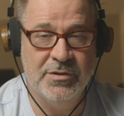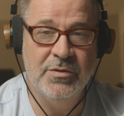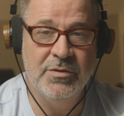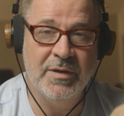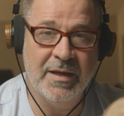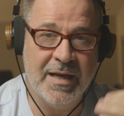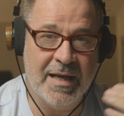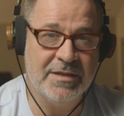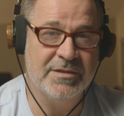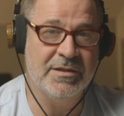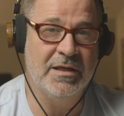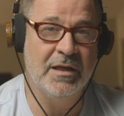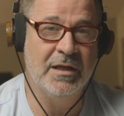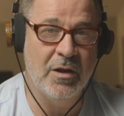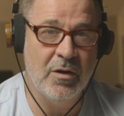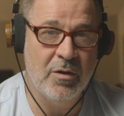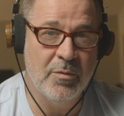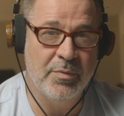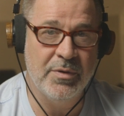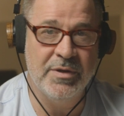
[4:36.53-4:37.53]
you can actually
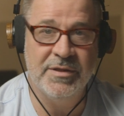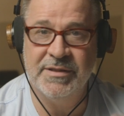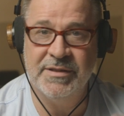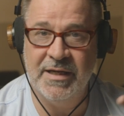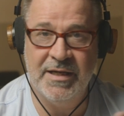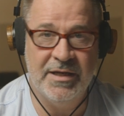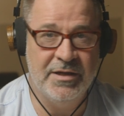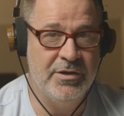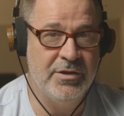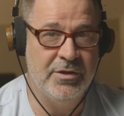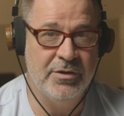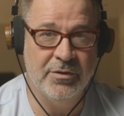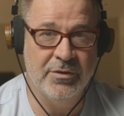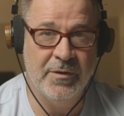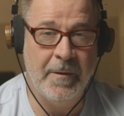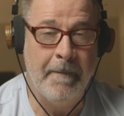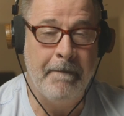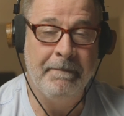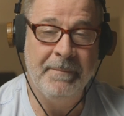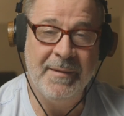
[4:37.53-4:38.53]
load a preset into your
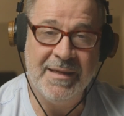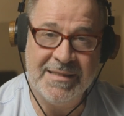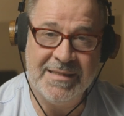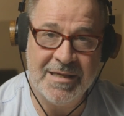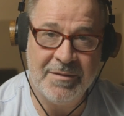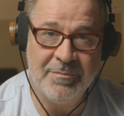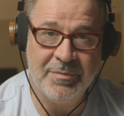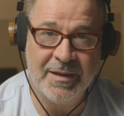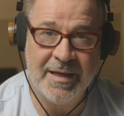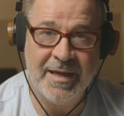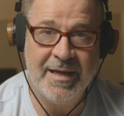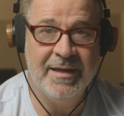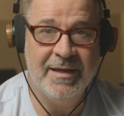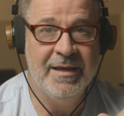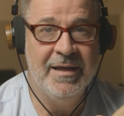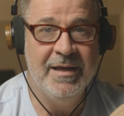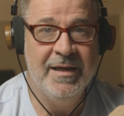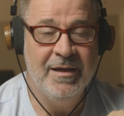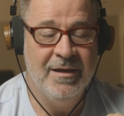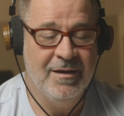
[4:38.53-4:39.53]
template,
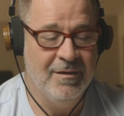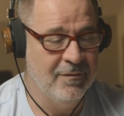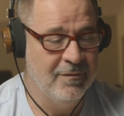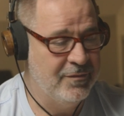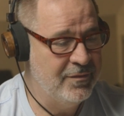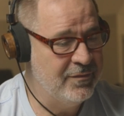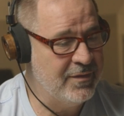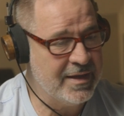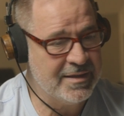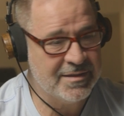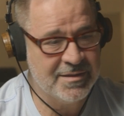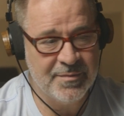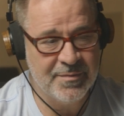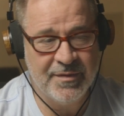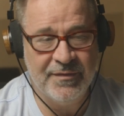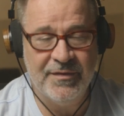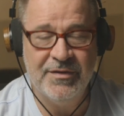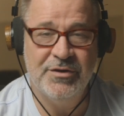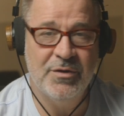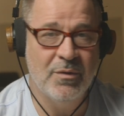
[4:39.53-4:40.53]
or if you've got
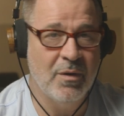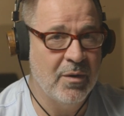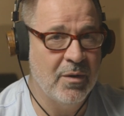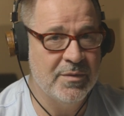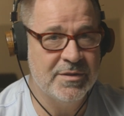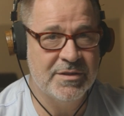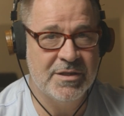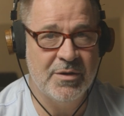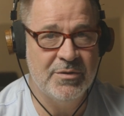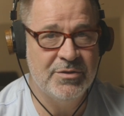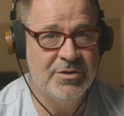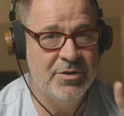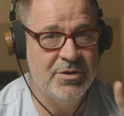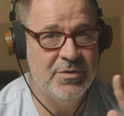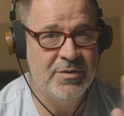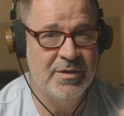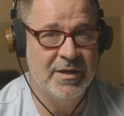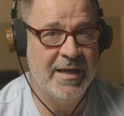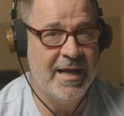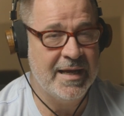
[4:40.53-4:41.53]
something that you always go to,
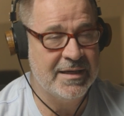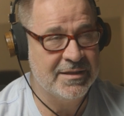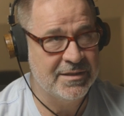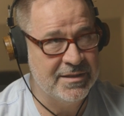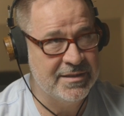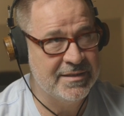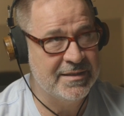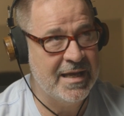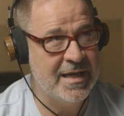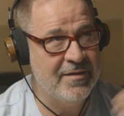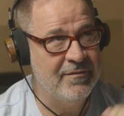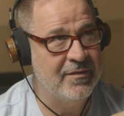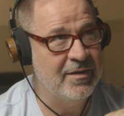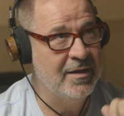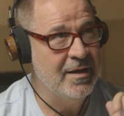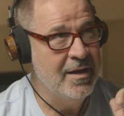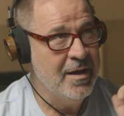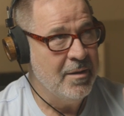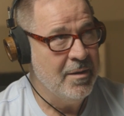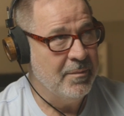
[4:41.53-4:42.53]
you can actually save it.
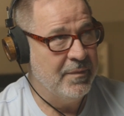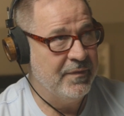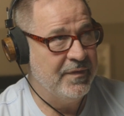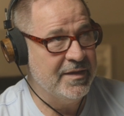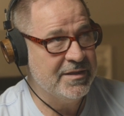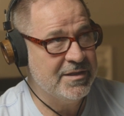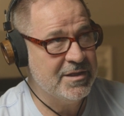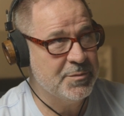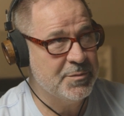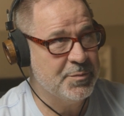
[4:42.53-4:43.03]
But this is